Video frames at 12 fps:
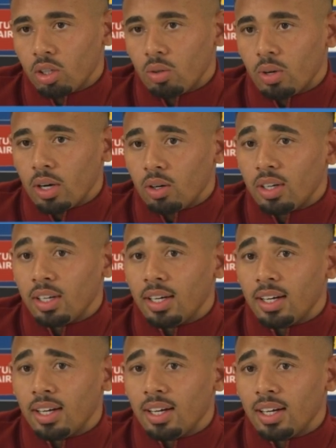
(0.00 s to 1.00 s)
well,
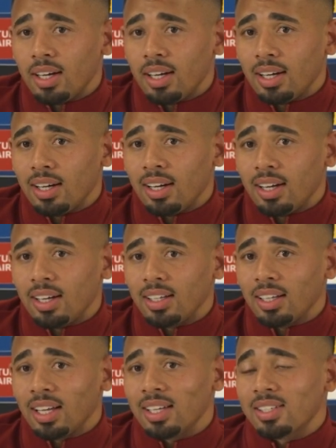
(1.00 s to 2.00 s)
uh,
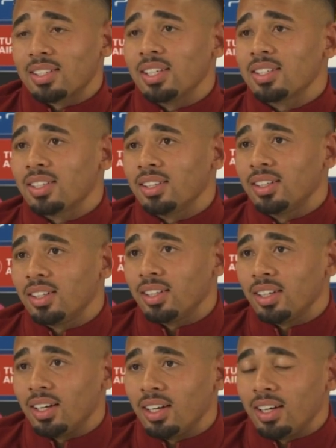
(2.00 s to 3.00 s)
last season,
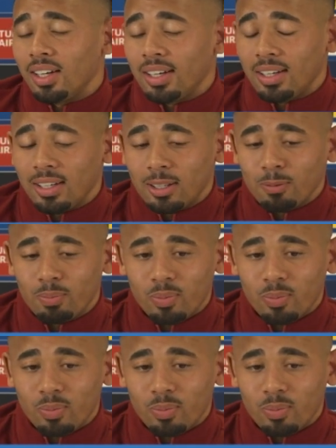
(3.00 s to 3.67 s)
uh,